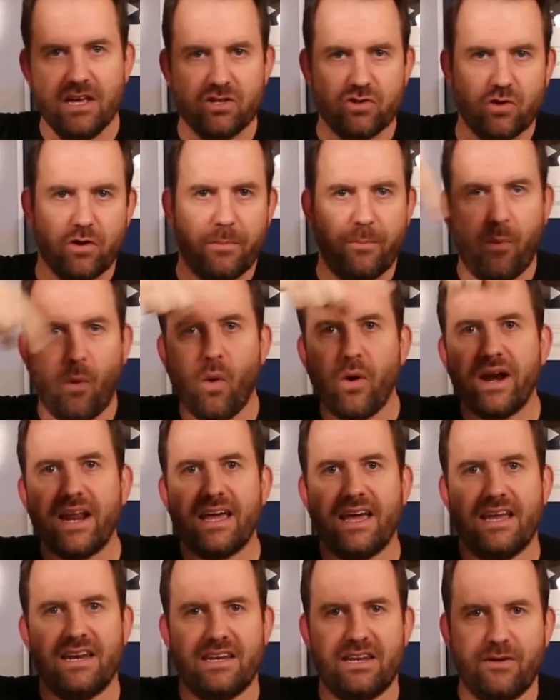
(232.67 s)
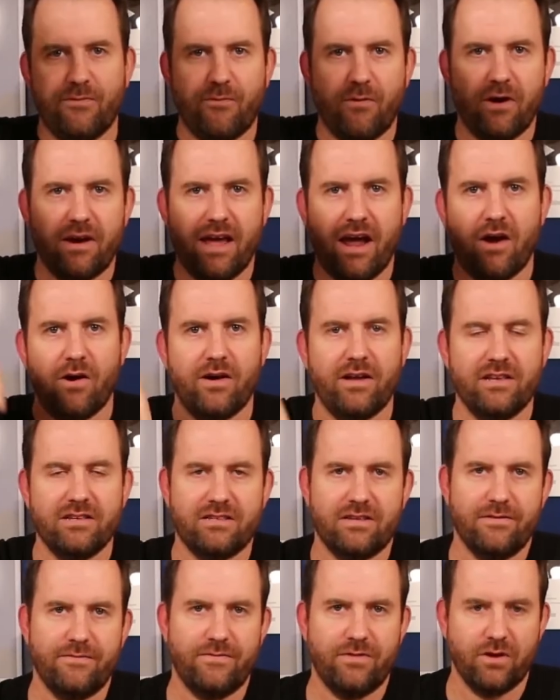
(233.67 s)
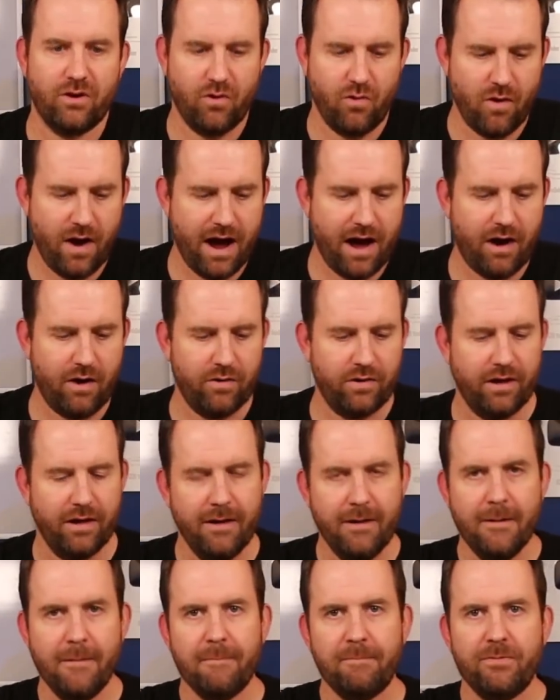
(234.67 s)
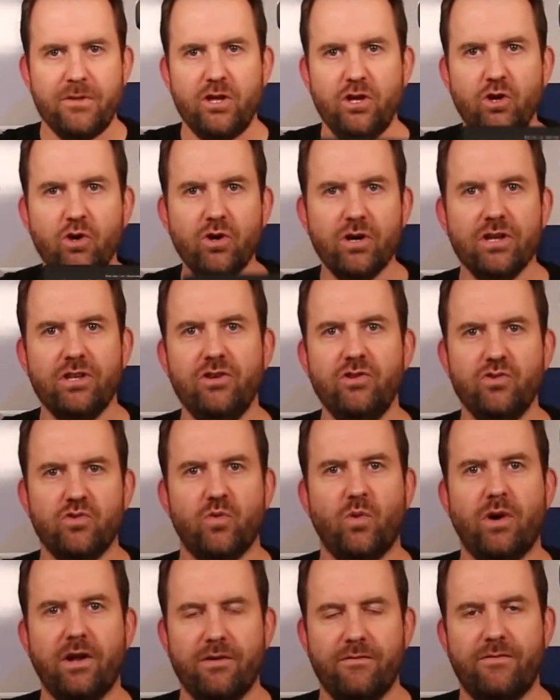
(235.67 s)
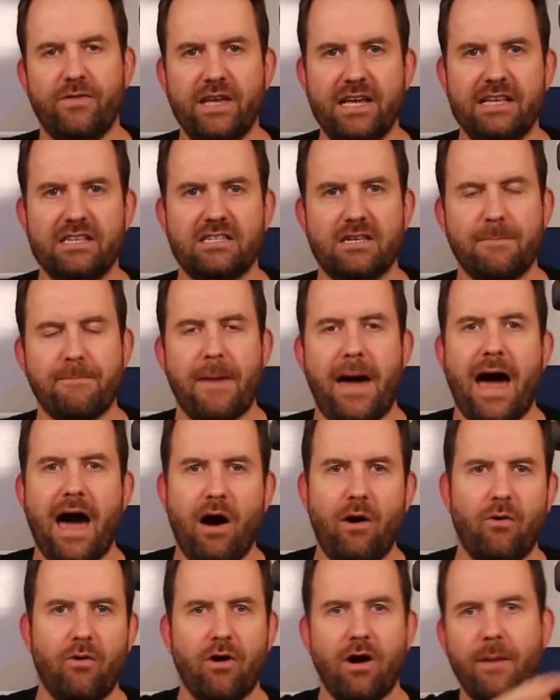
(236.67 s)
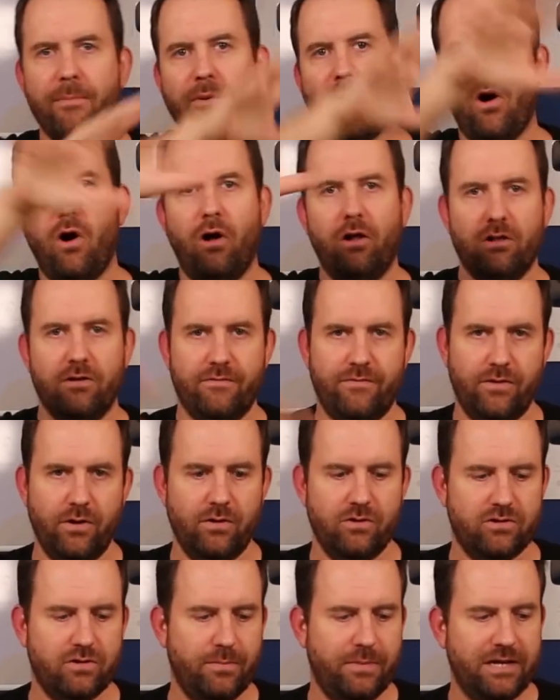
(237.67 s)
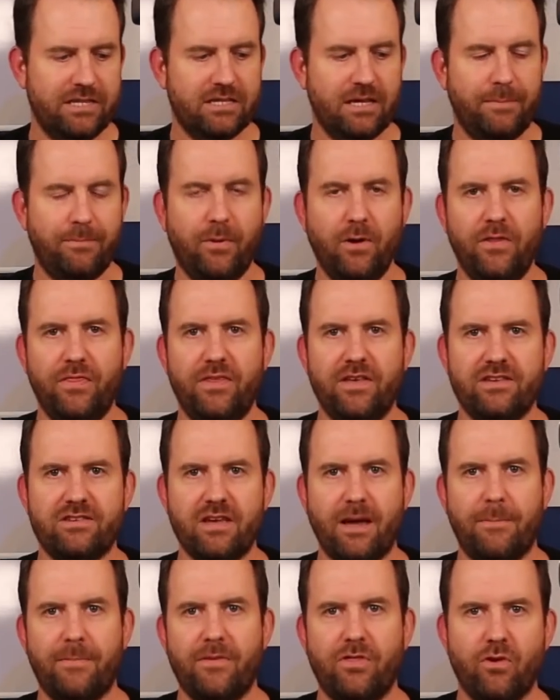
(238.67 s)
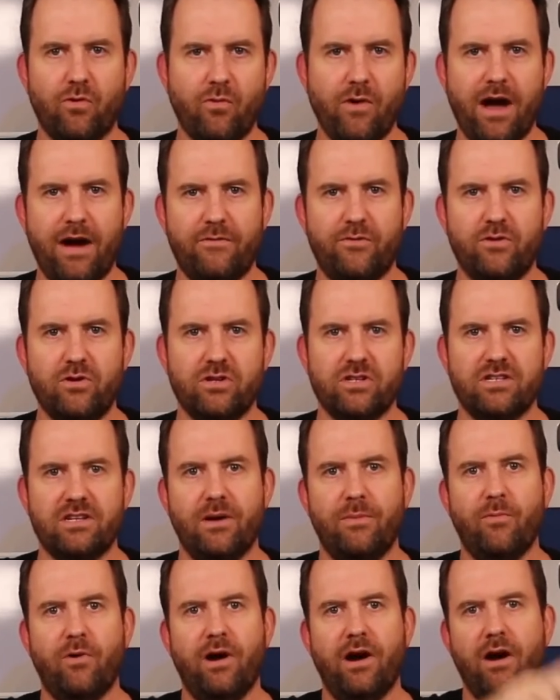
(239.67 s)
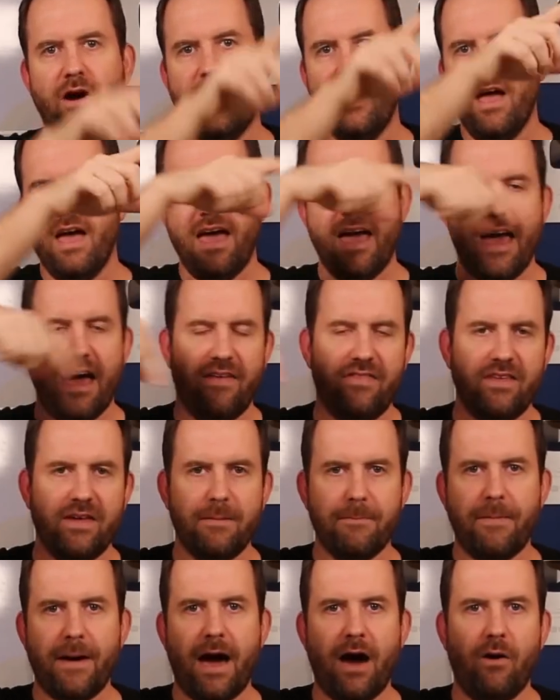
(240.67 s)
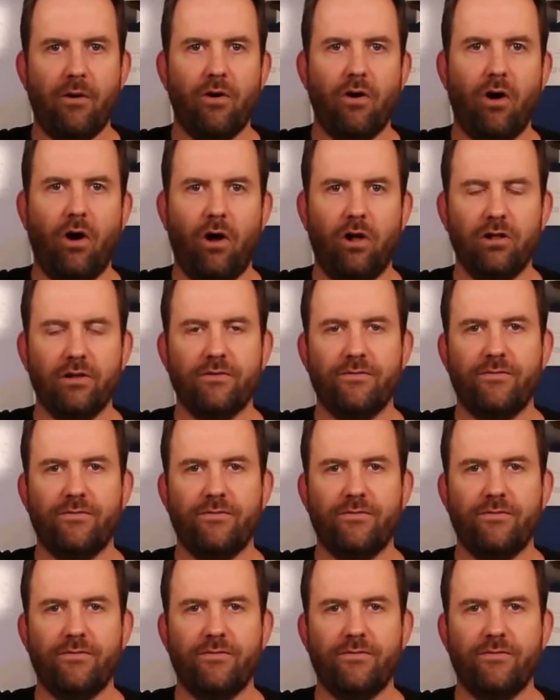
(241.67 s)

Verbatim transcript: sort of pointing at different areas of the crowd. You could use one of these to power up all of those. So basically put this up in the rafters somewhere and then power all